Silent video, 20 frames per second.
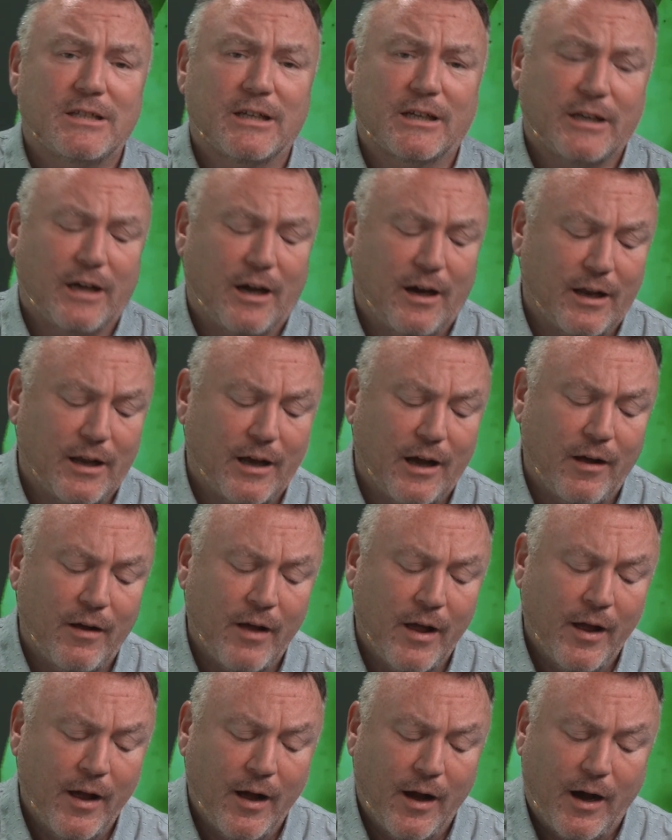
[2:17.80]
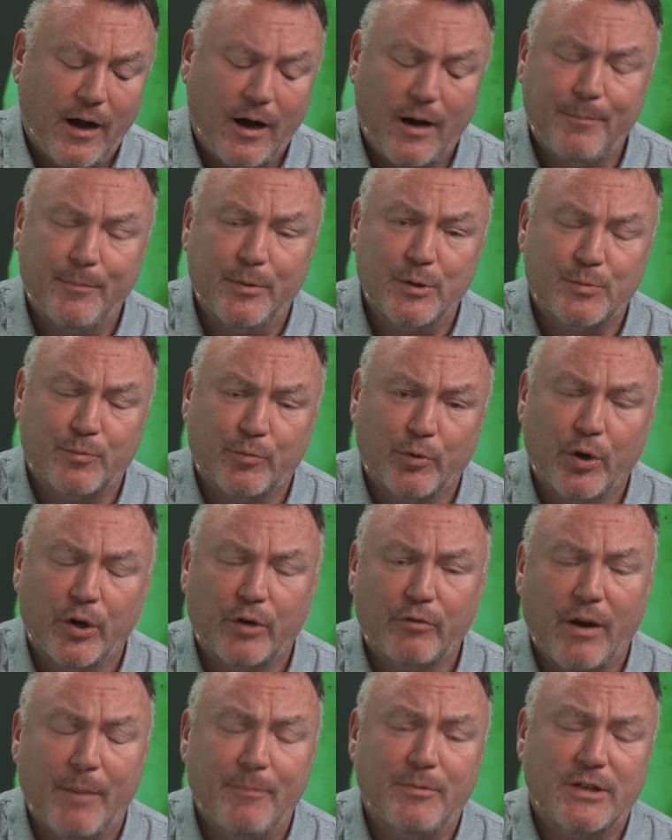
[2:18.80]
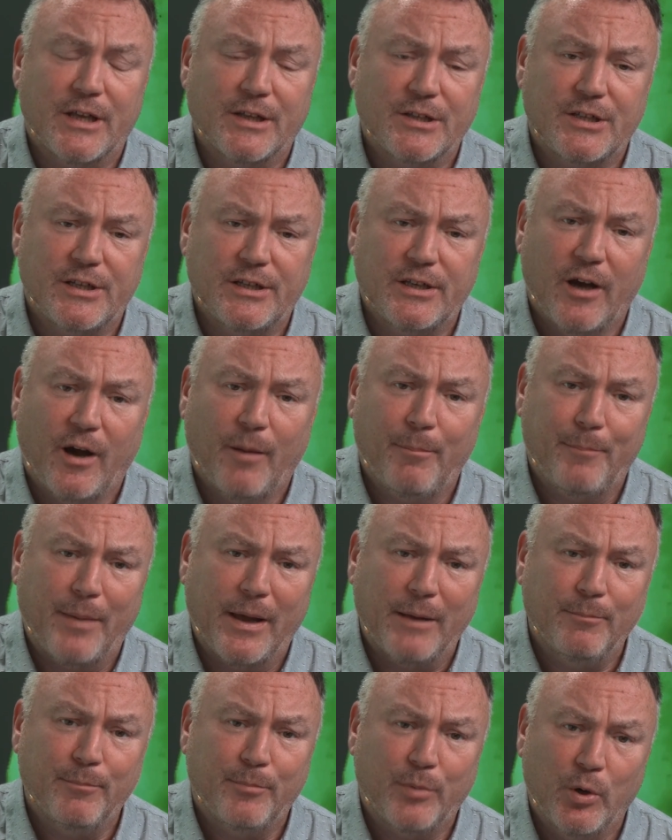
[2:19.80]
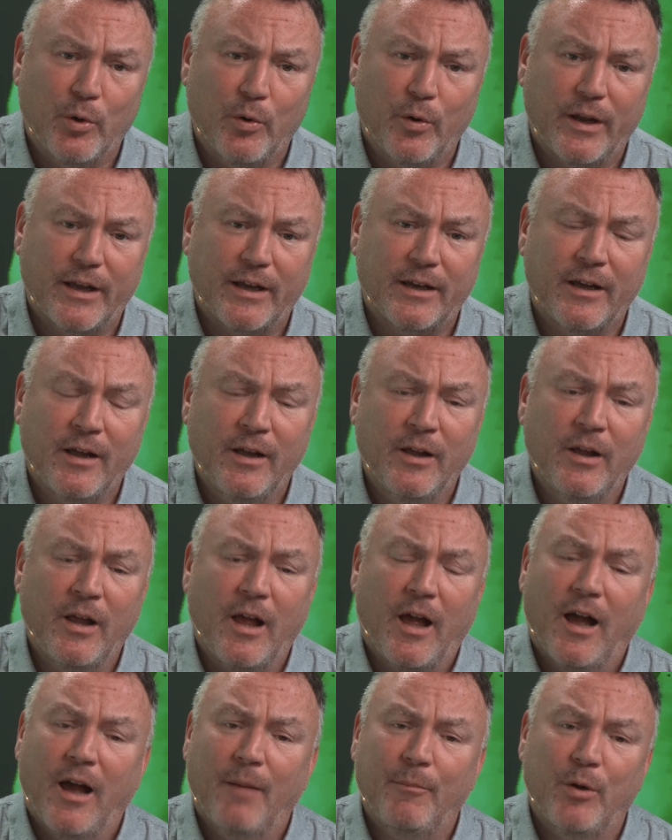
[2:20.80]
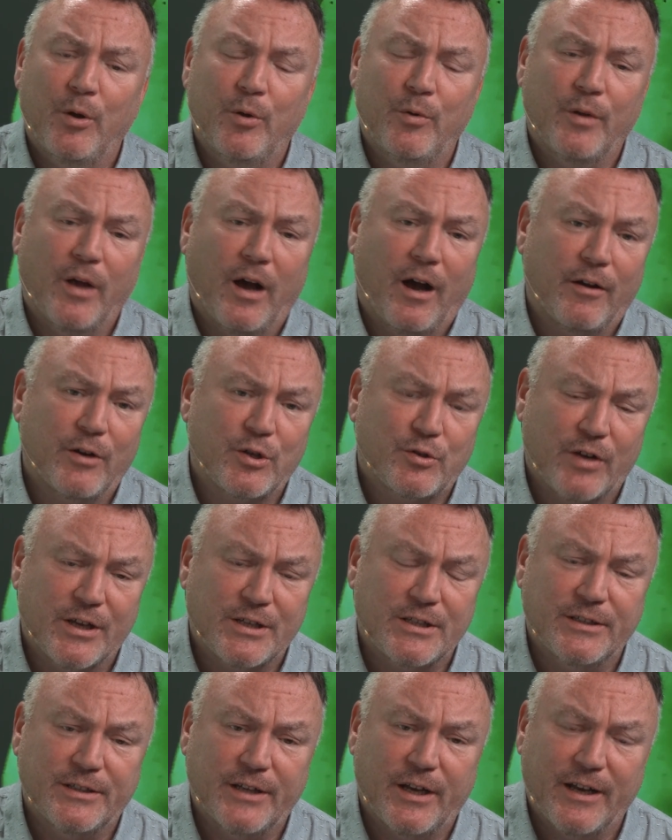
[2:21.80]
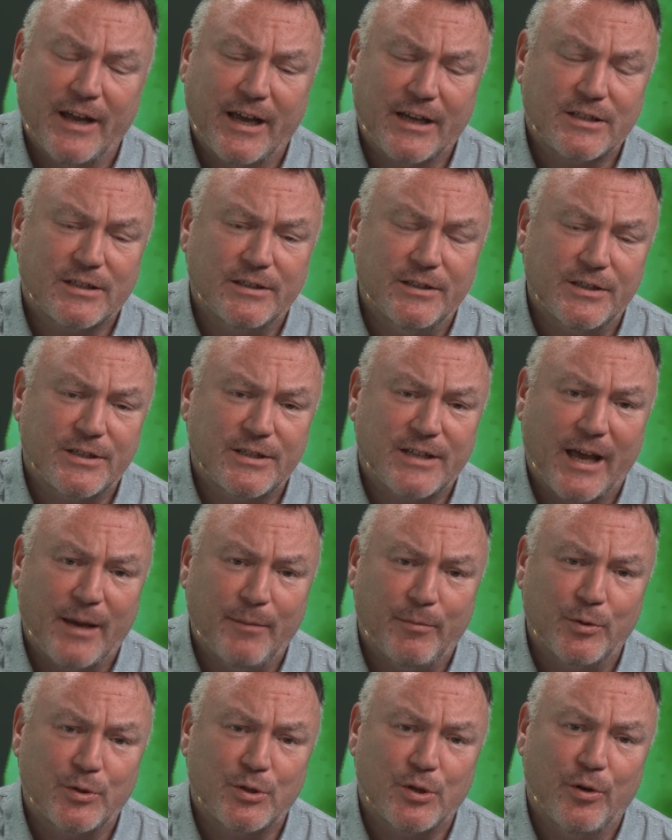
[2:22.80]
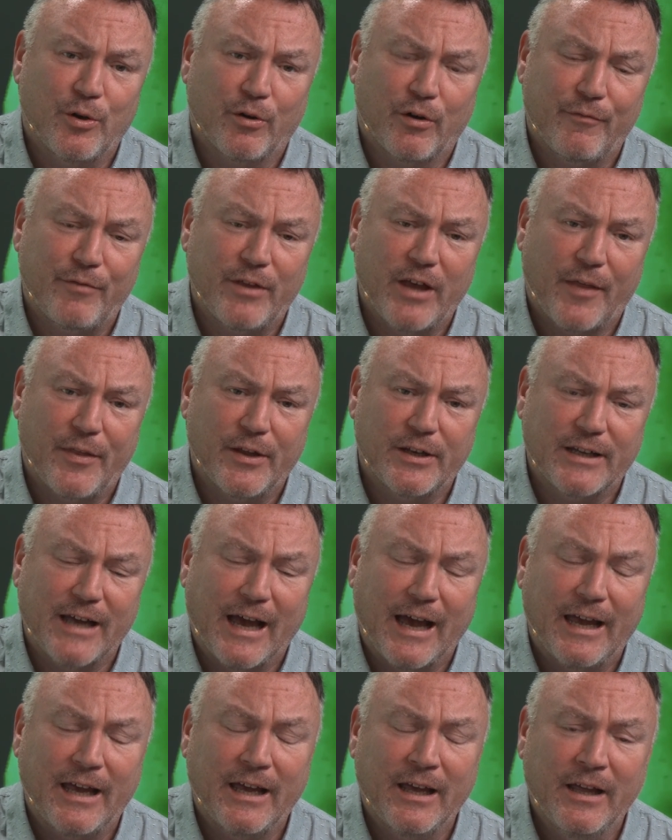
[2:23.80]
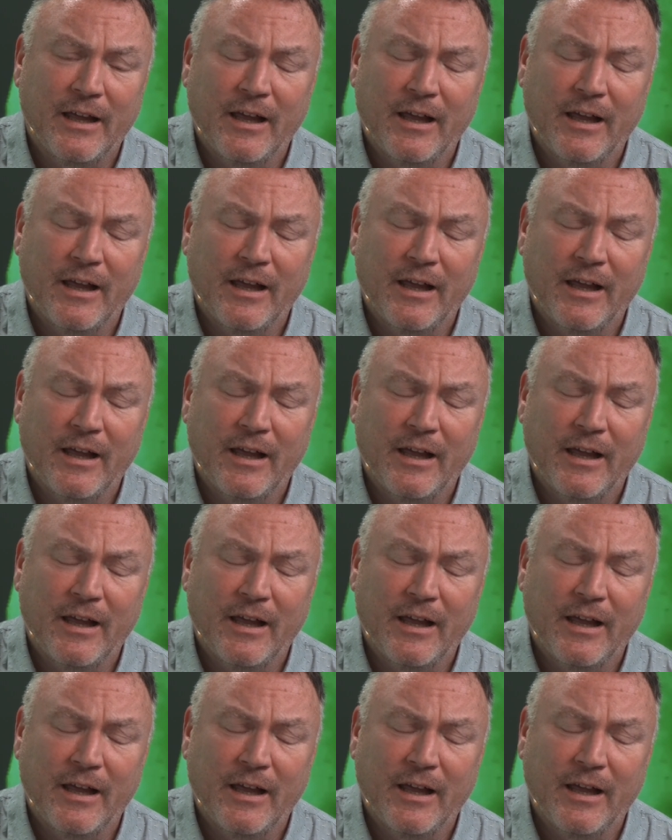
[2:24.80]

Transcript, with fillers: at Carlisle, Harper's Brook represents a yard. Ben Pauling, um, who Irish Racing did an excellent stable tour of the other day.